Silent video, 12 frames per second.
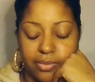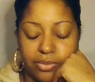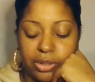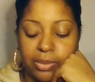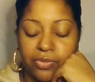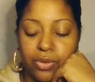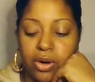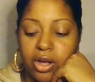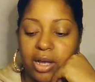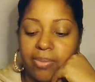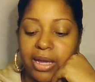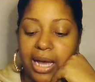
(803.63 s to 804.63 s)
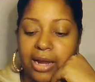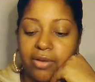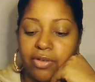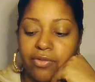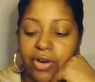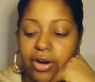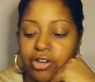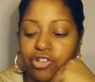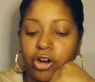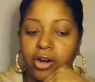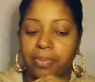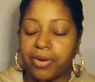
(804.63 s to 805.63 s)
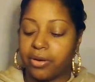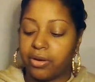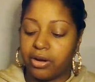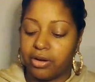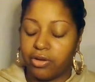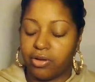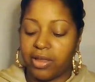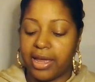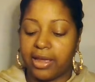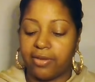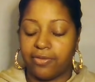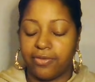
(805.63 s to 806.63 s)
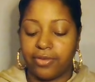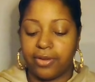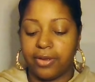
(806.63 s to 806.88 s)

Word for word: Some of you are coming out of a very dark period in your life.